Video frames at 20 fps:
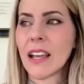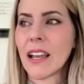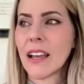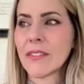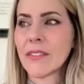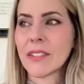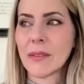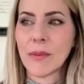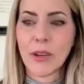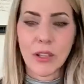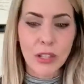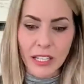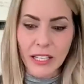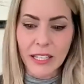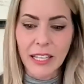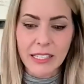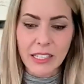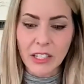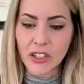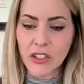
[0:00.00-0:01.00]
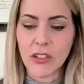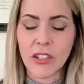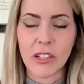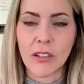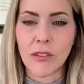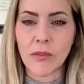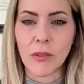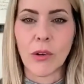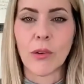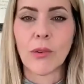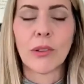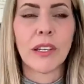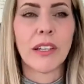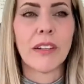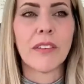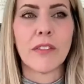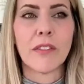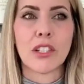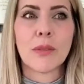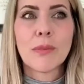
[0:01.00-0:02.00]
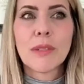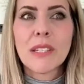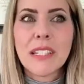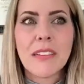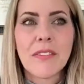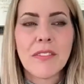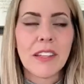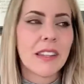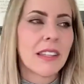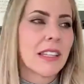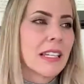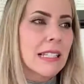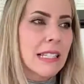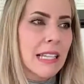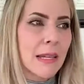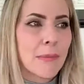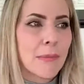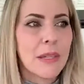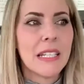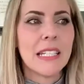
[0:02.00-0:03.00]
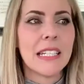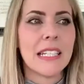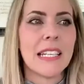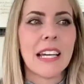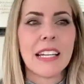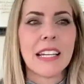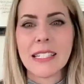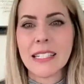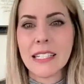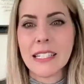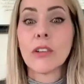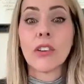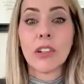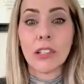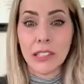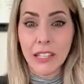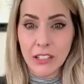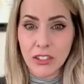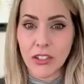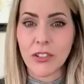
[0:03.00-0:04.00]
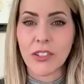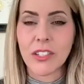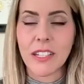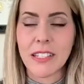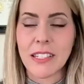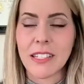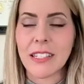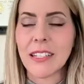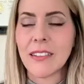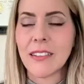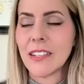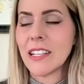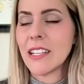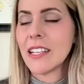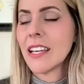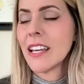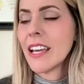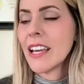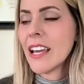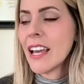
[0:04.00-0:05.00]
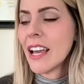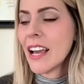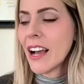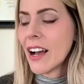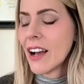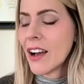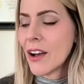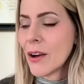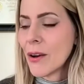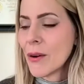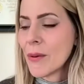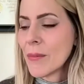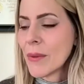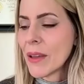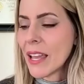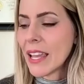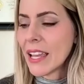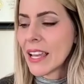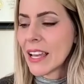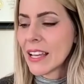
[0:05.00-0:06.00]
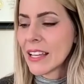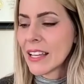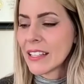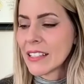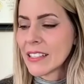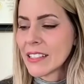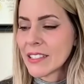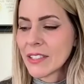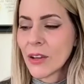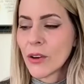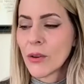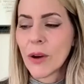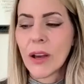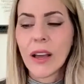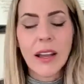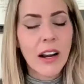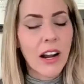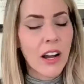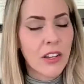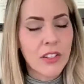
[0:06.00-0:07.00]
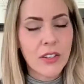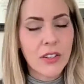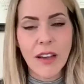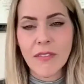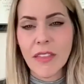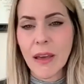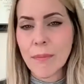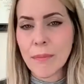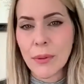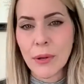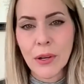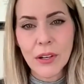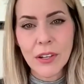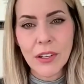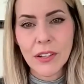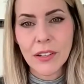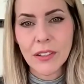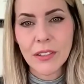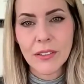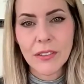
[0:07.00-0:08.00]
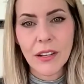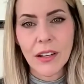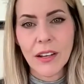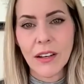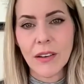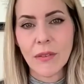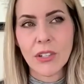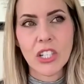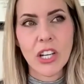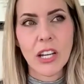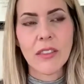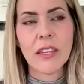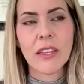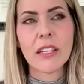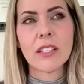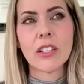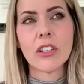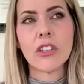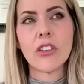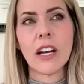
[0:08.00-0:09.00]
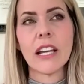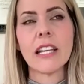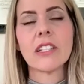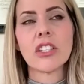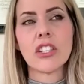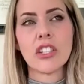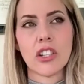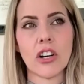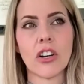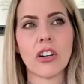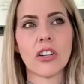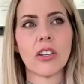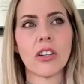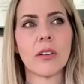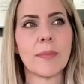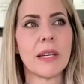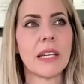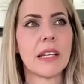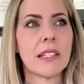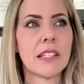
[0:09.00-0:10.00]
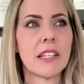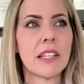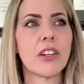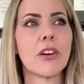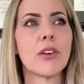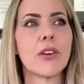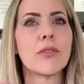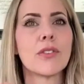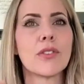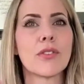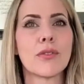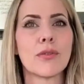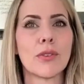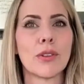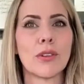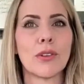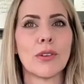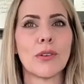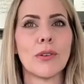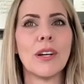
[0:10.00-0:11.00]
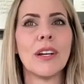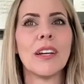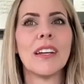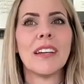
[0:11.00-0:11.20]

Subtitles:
have some online classes you can enroll in for specific things like PTSD or electrosensitivity. And I also have that book, which I think is a great starter because it goes through